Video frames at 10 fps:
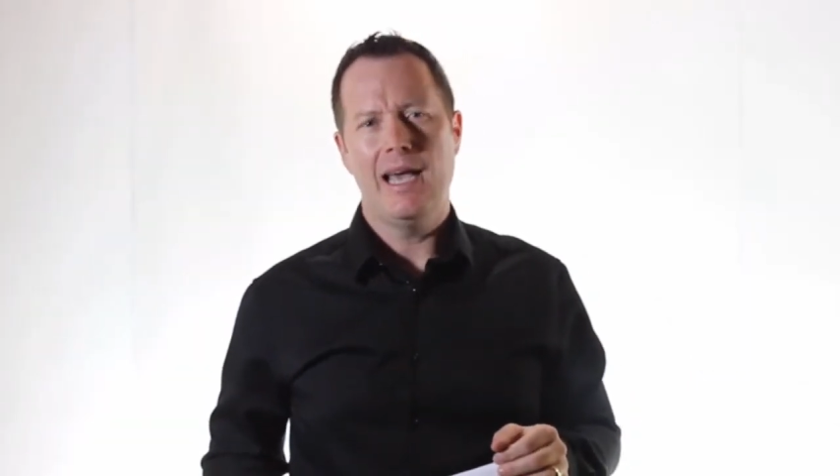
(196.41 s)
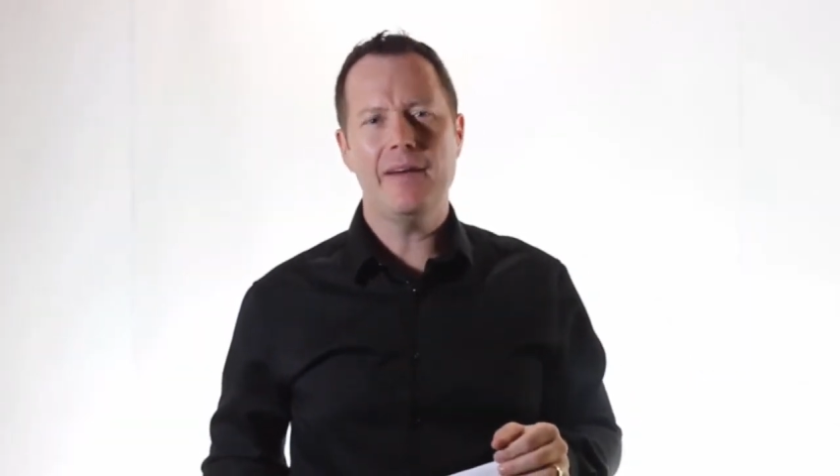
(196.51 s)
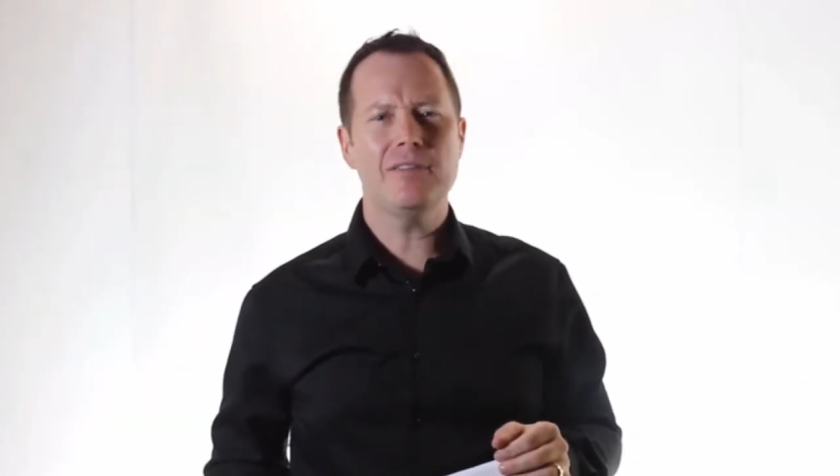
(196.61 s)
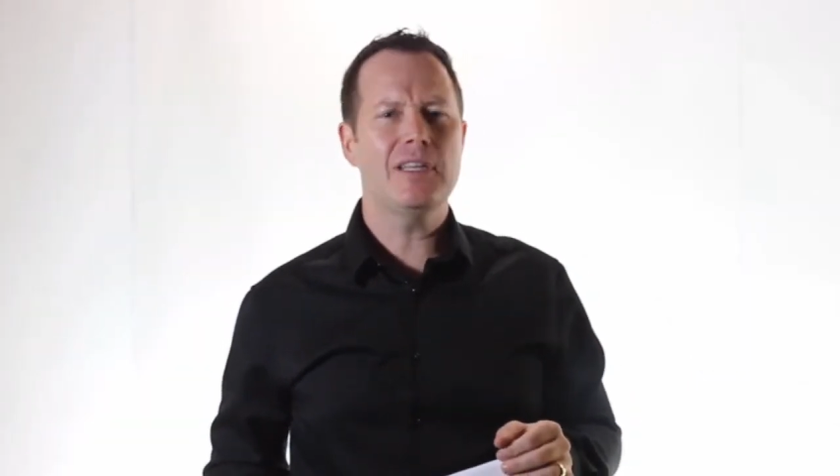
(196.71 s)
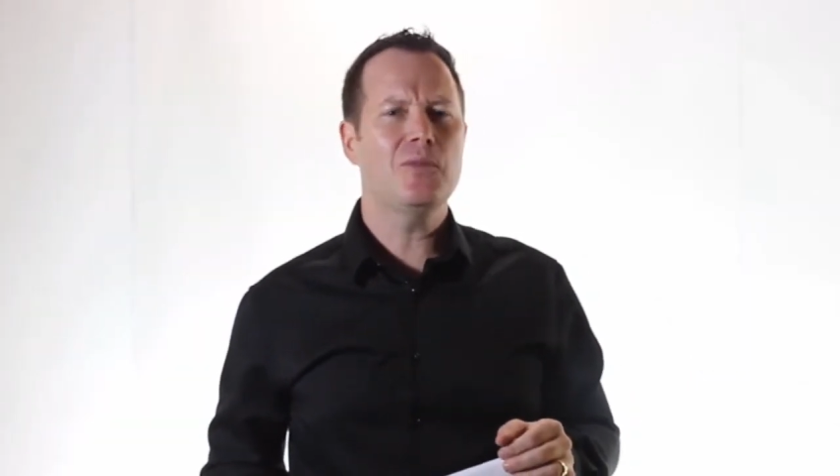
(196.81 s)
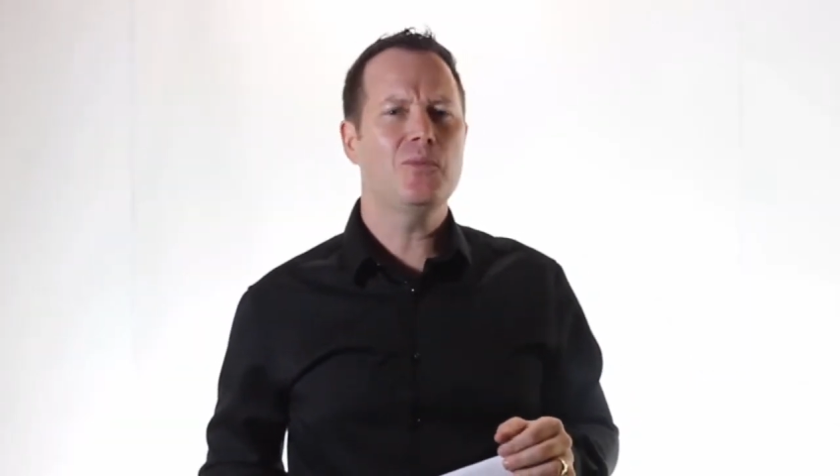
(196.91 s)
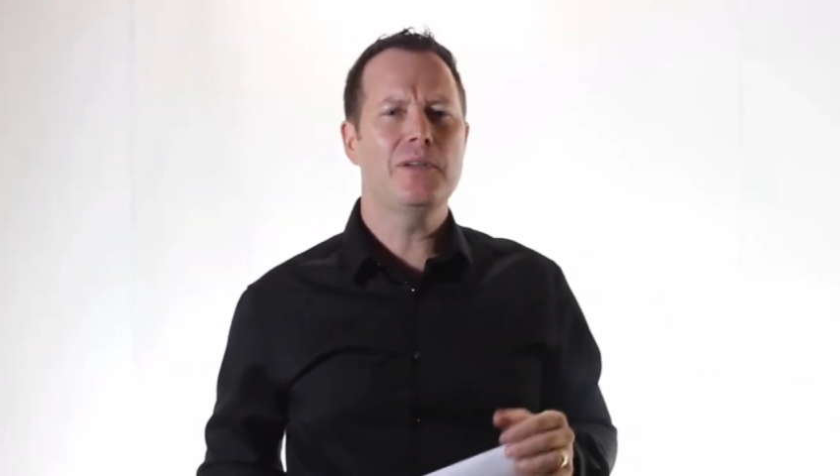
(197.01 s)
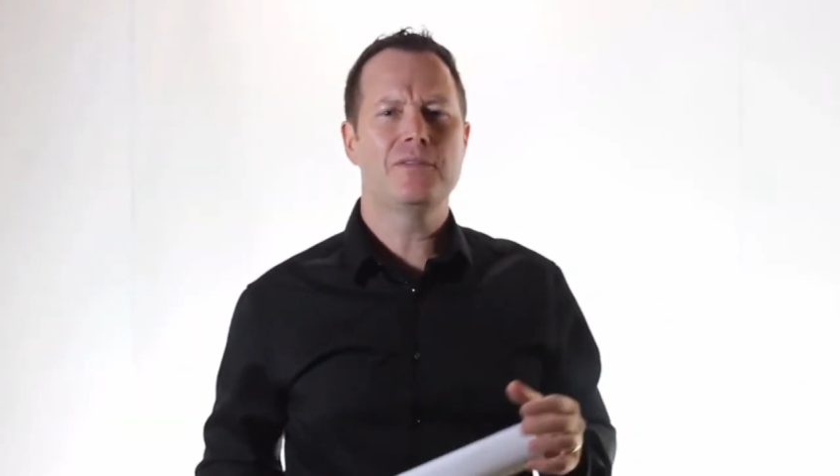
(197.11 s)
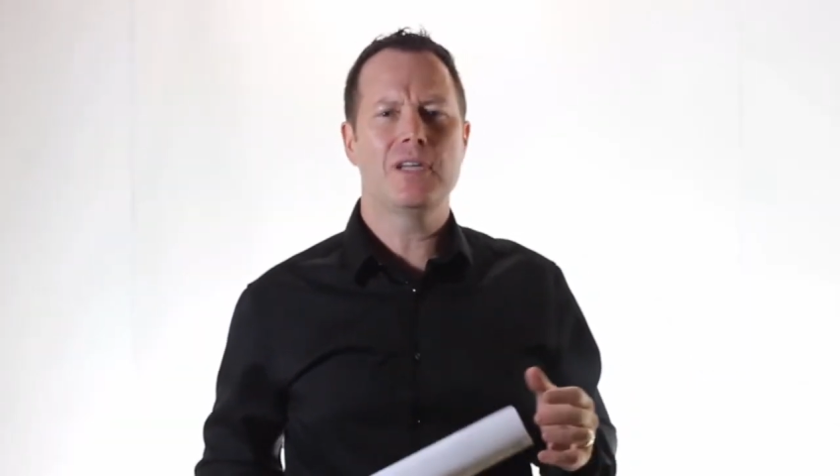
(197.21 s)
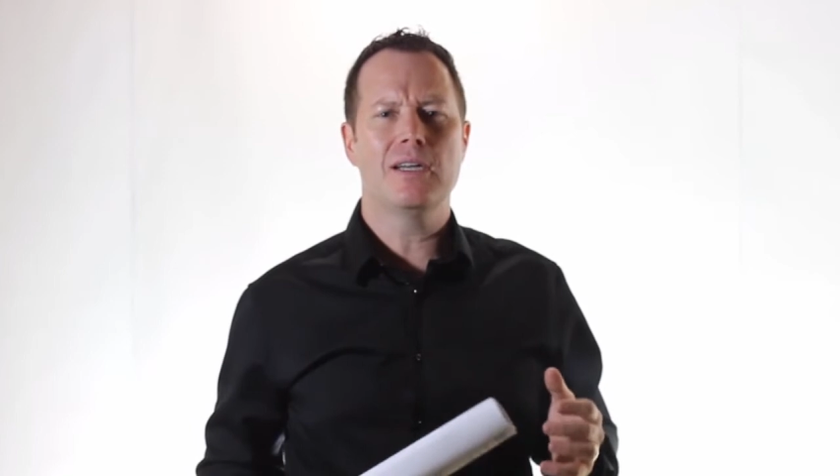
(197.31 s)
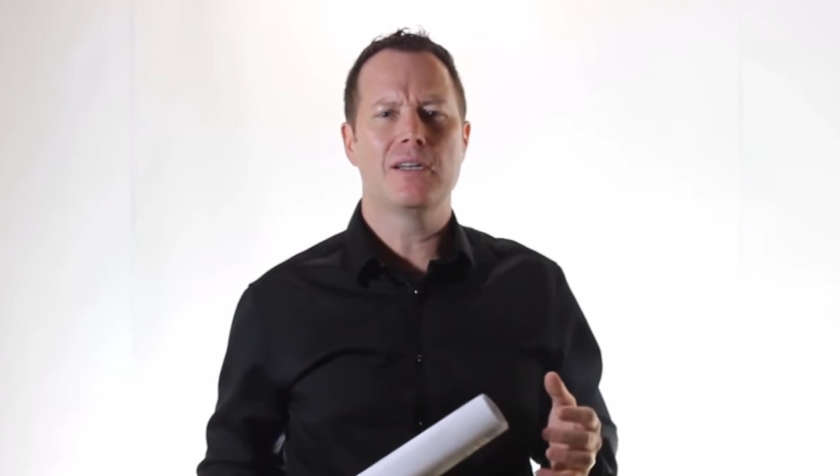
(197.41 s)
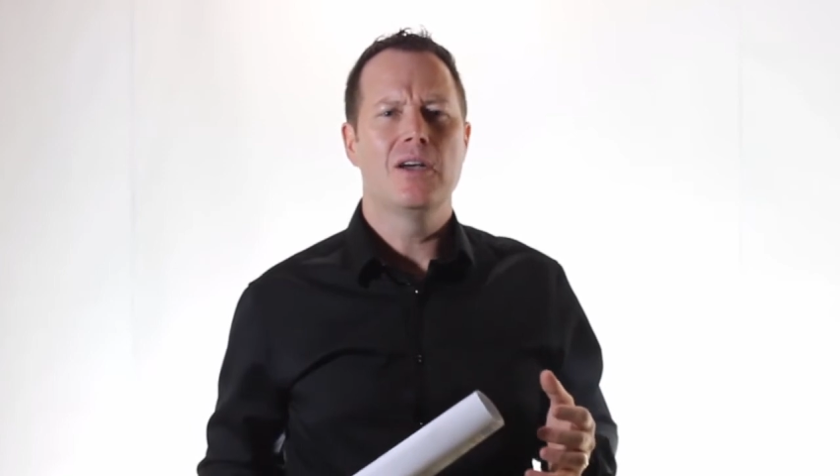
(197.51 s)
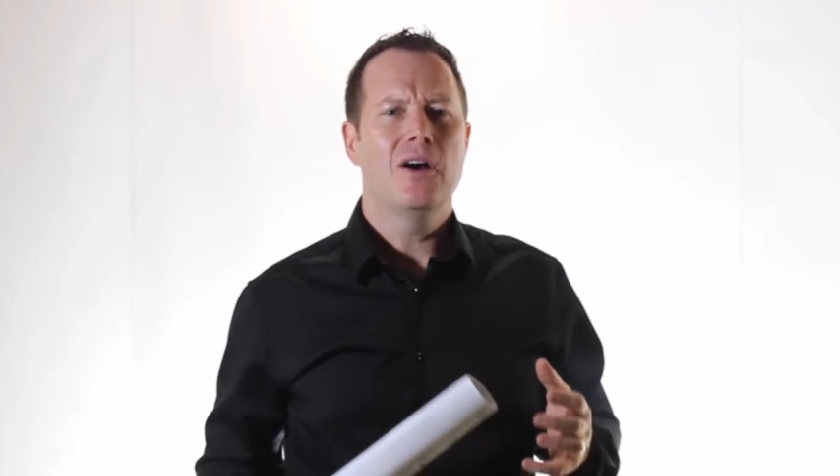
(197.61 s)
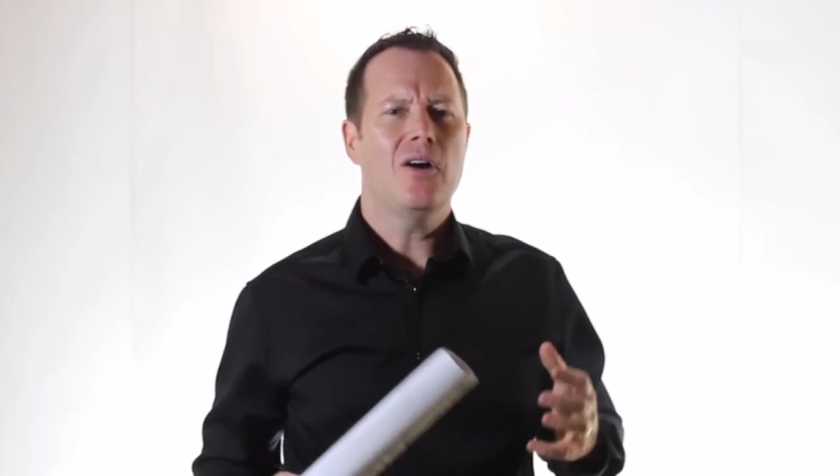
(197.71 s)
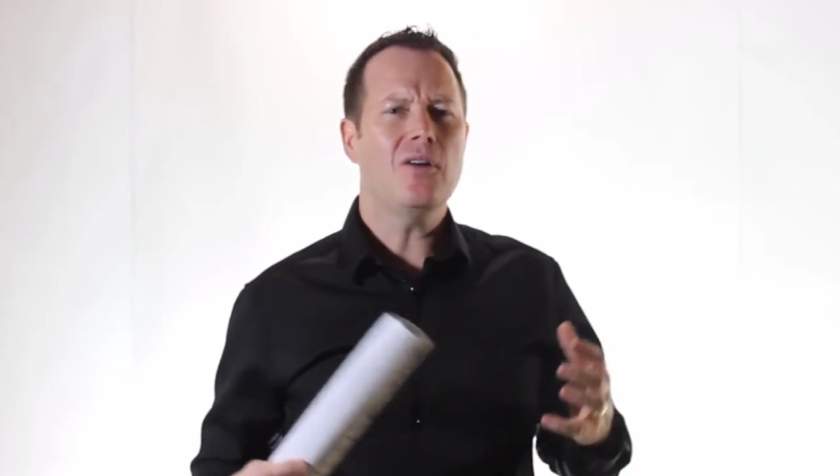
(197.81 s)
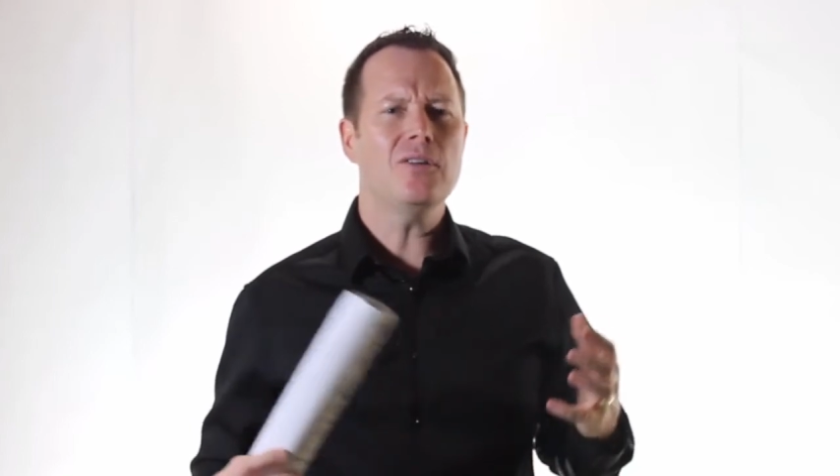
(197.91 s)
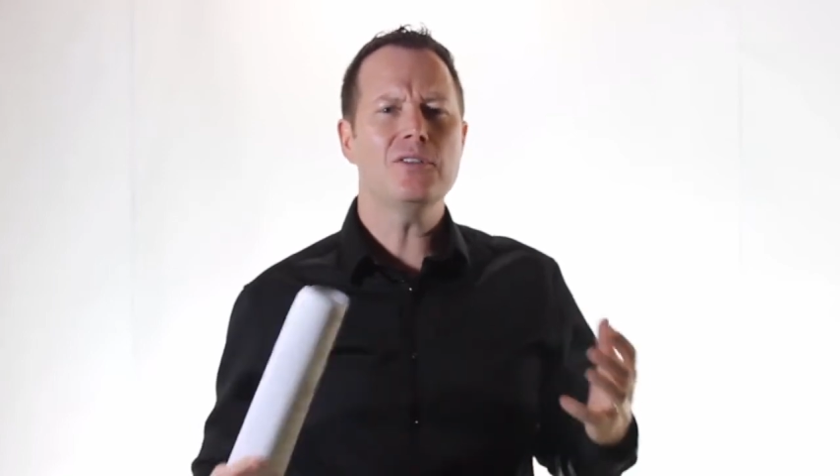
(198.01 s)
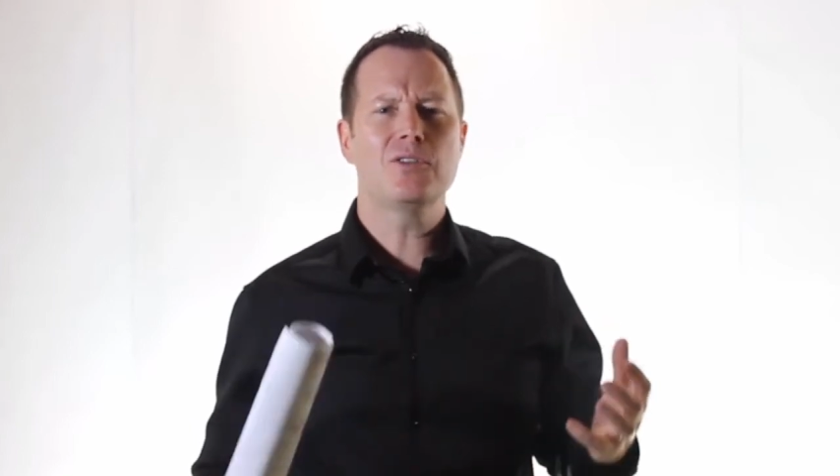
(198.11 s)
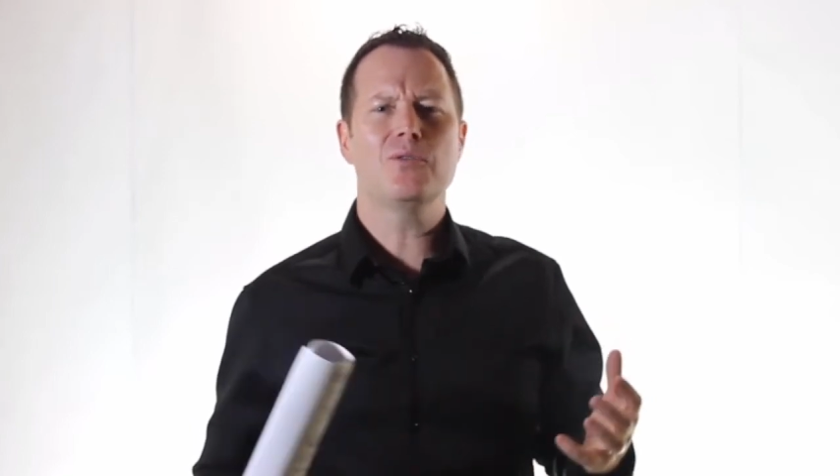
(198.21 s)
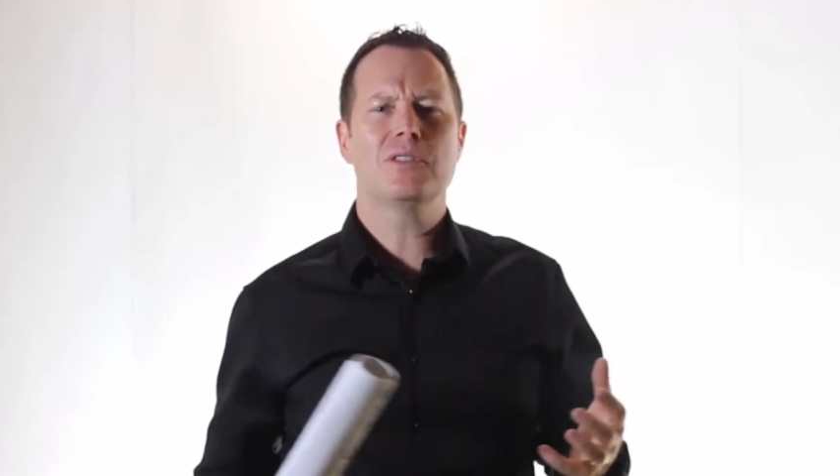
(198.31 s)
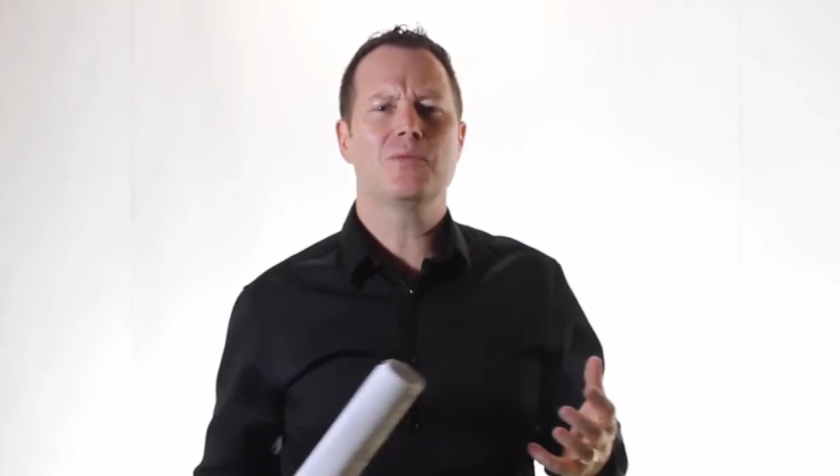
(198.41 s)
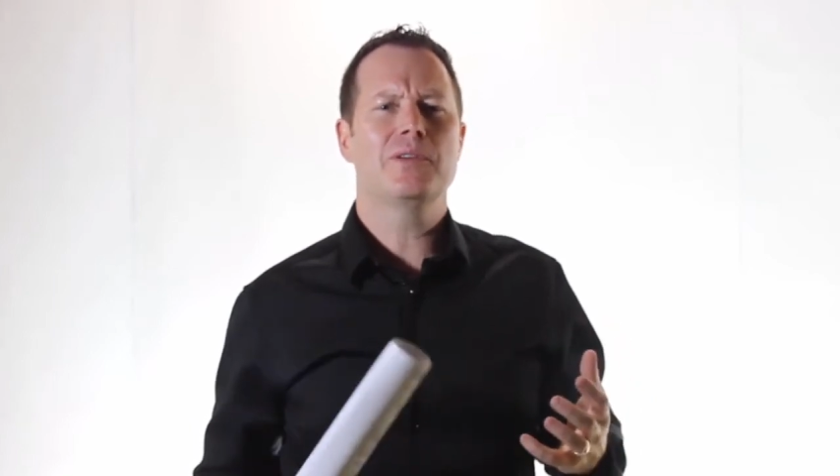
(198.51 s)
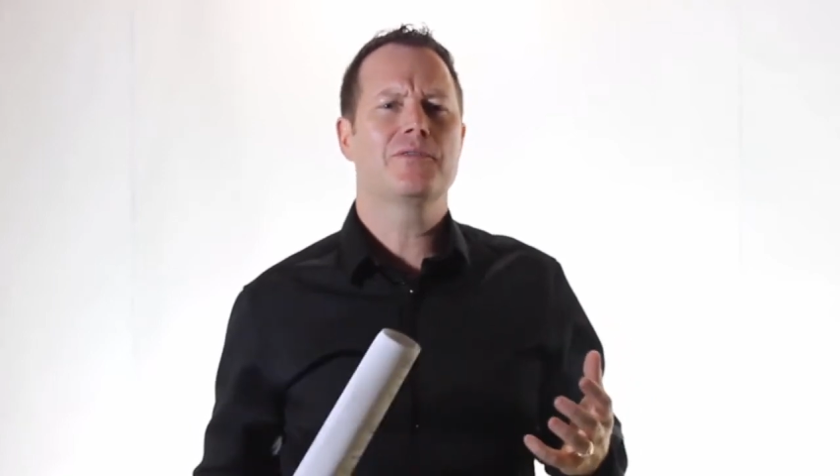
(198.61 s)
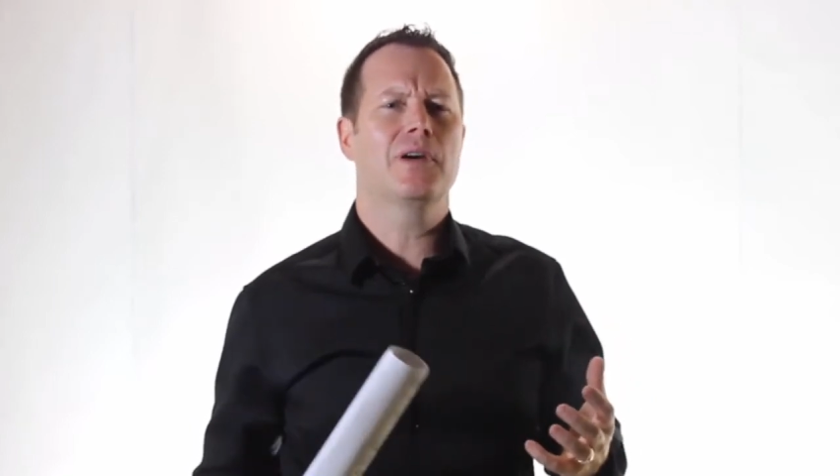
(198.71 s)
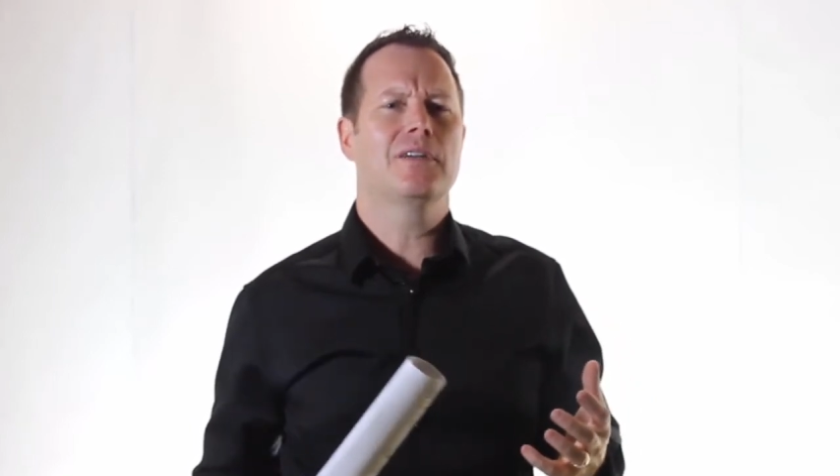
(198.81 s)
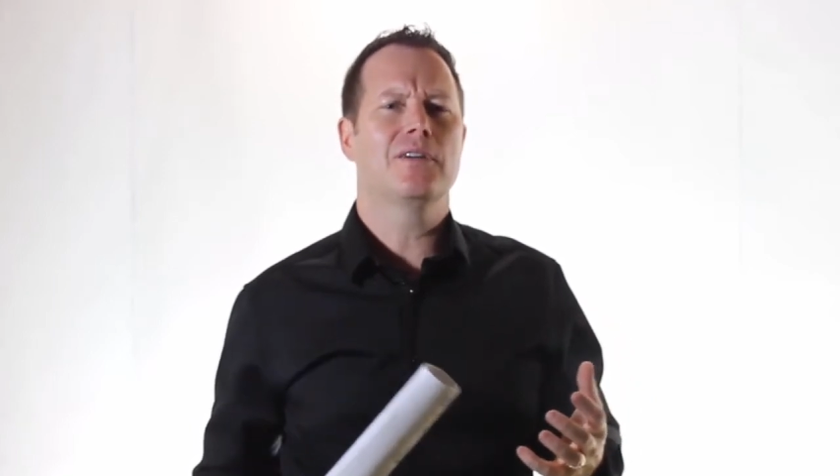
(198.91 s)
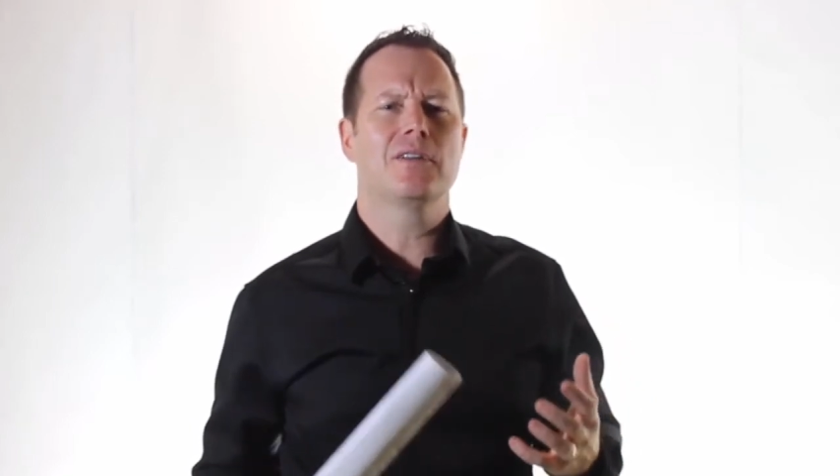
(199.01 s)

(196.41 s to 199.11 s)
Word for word: Everything we've done, all the tools that we've created